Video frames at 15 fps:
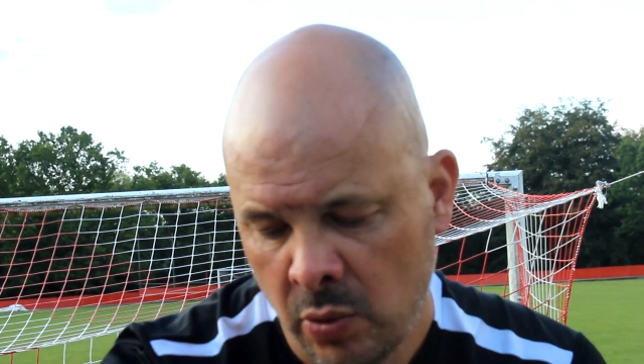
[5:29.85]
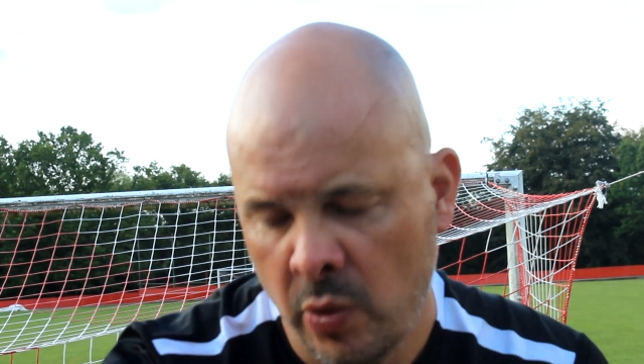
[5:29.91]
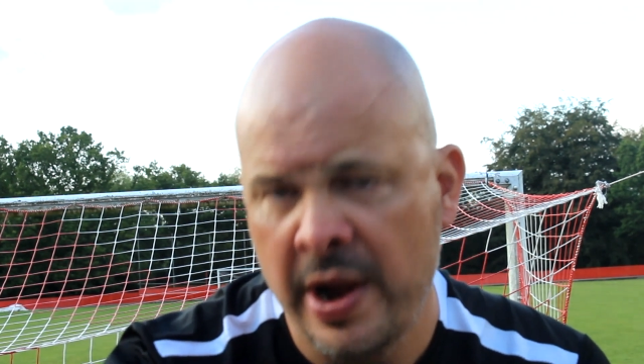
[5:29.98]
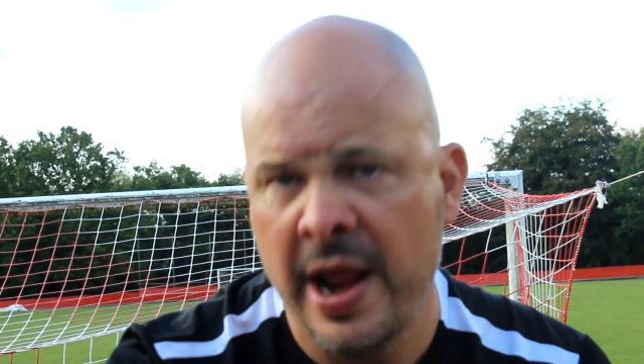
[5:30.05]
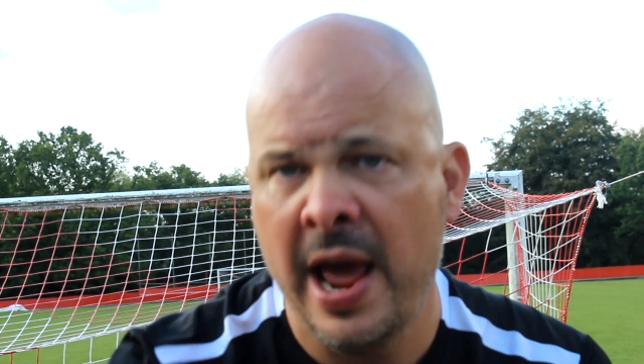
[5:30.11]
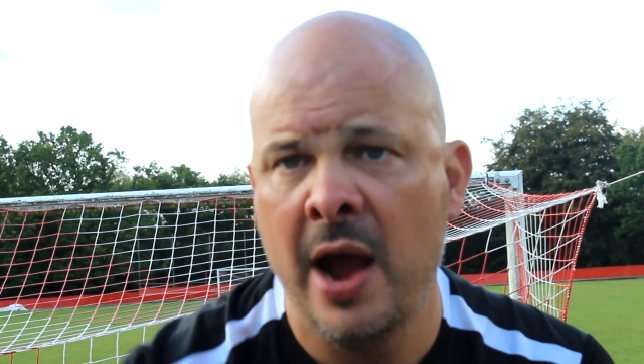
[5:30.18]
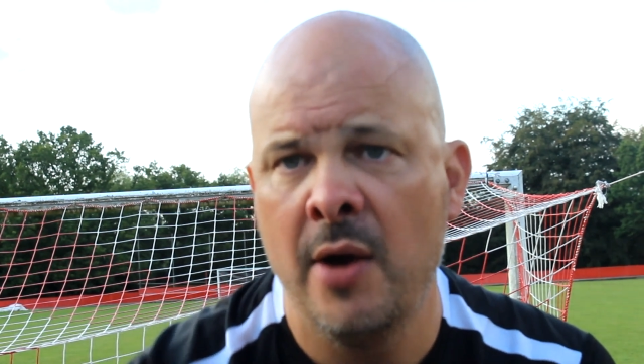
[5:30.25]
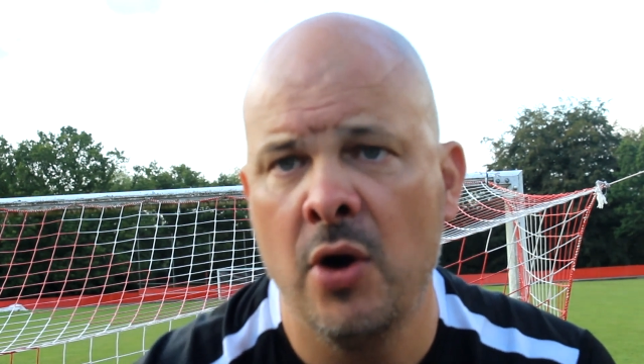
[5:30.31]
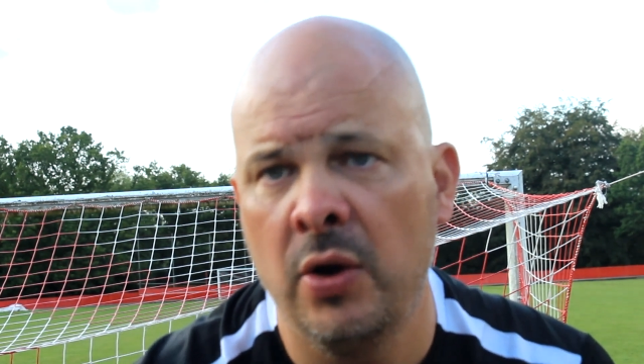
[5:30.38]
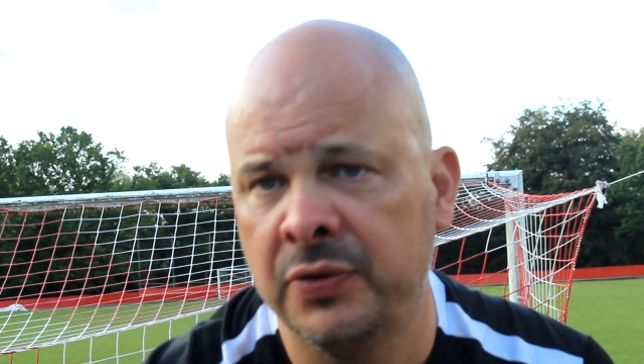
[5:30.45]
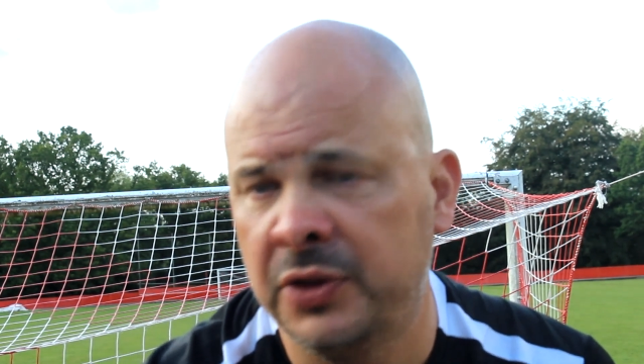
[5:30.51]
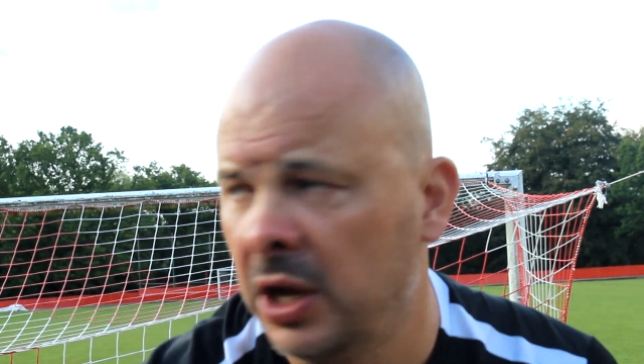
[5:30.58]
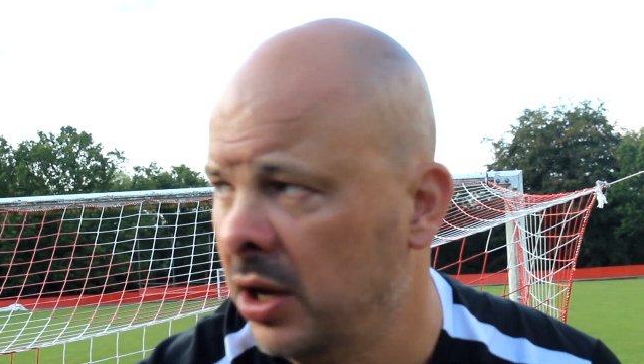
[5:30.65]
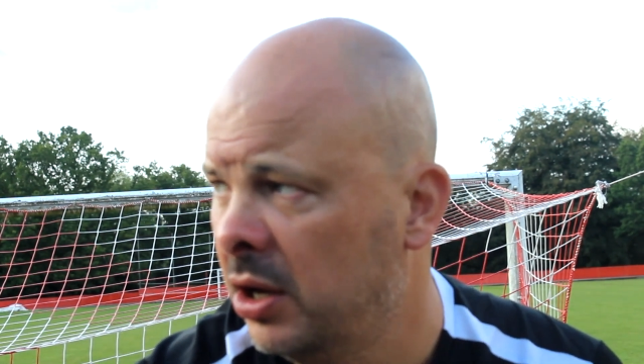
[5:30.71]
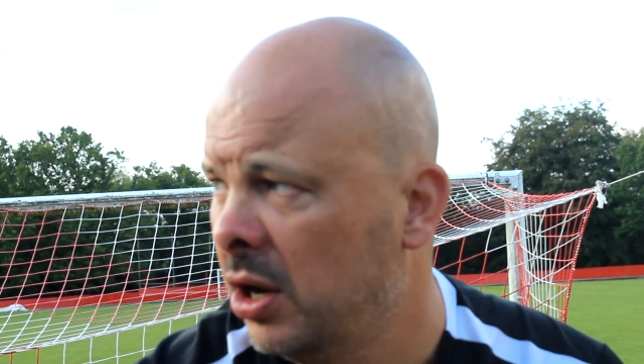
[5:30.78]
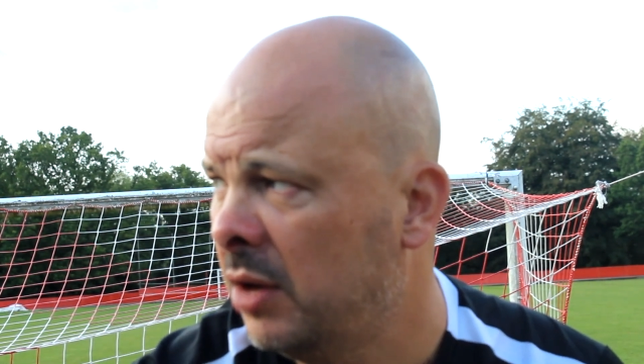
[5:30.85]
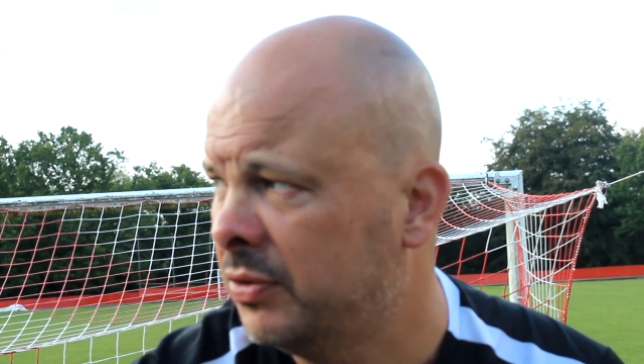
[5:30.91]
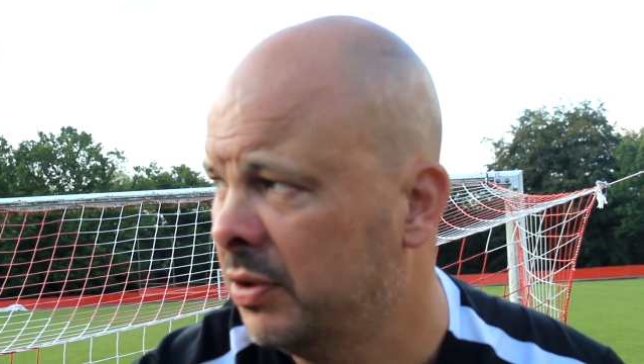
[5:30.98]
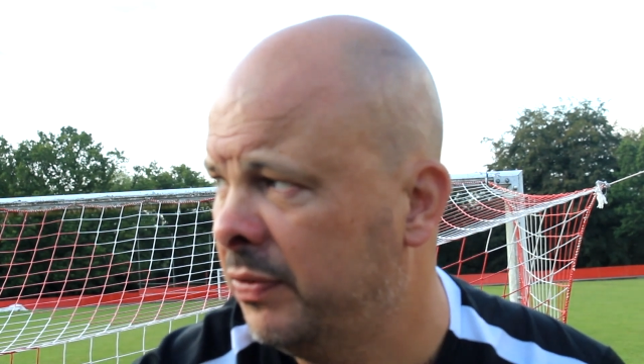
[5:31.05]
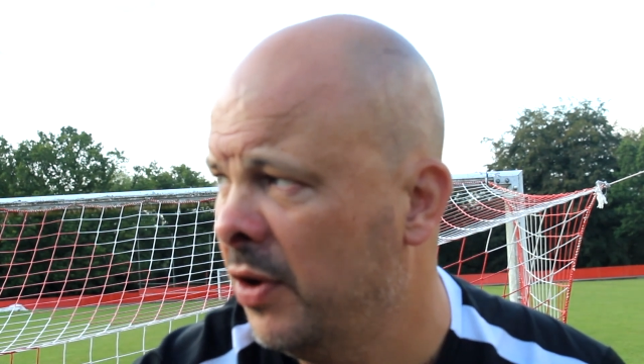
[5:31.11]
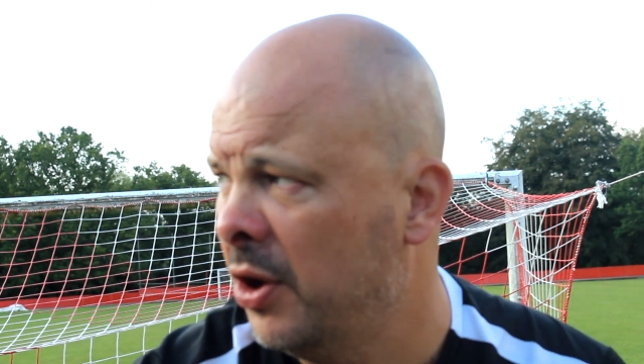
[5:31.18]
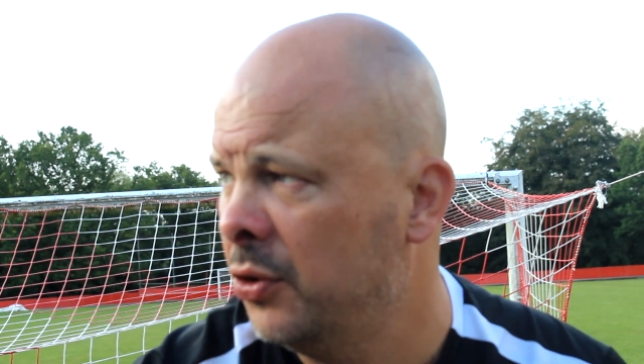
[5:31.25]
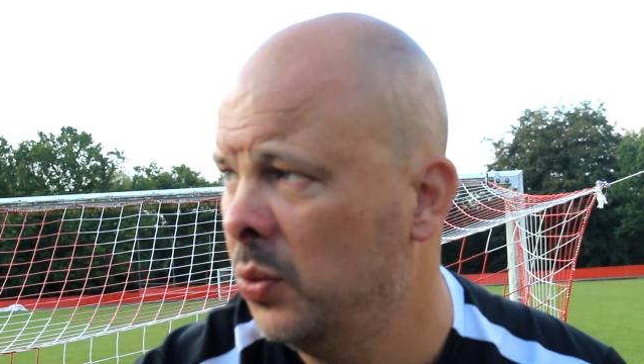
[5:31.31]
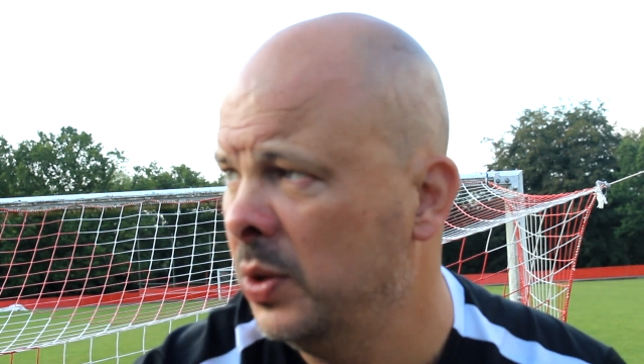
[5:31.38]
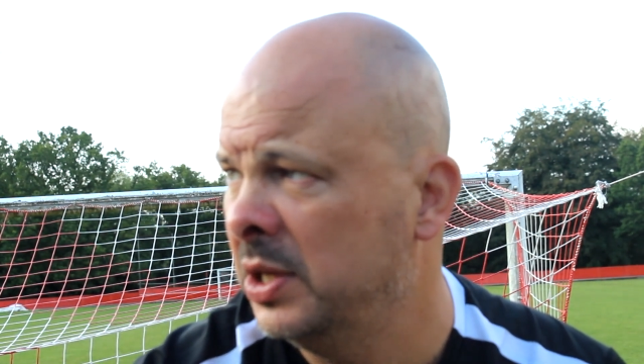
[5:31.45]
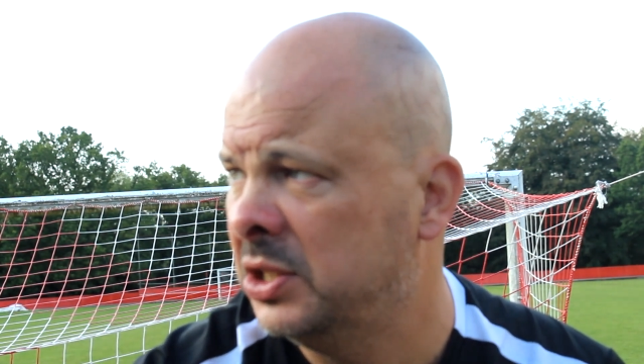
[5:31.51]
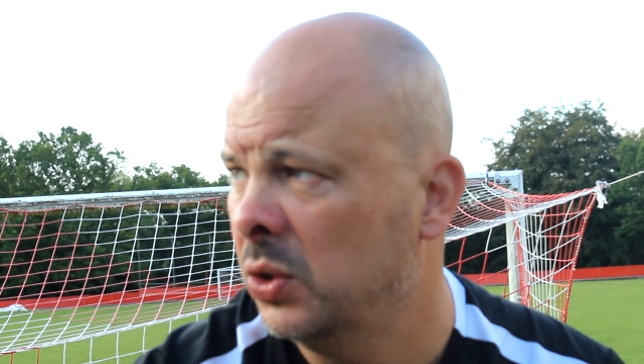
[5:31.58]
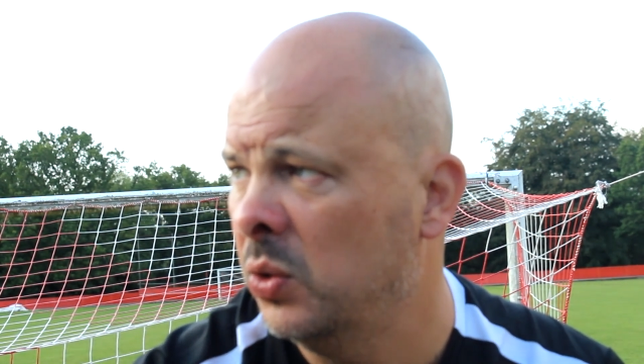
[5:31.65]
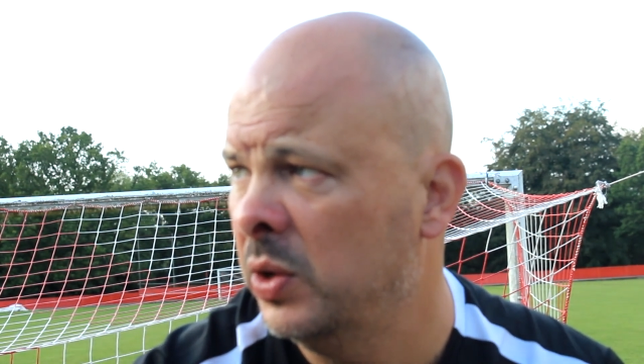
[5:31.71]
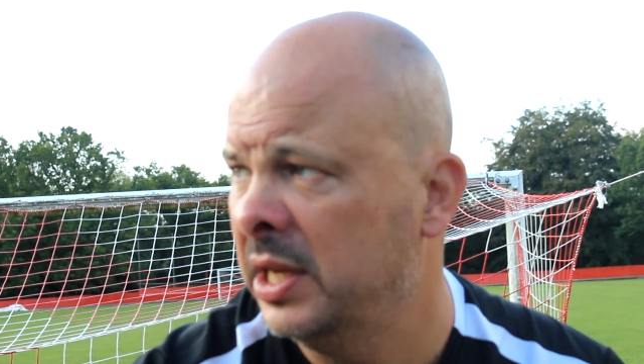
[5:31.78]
when hour after after final whistle.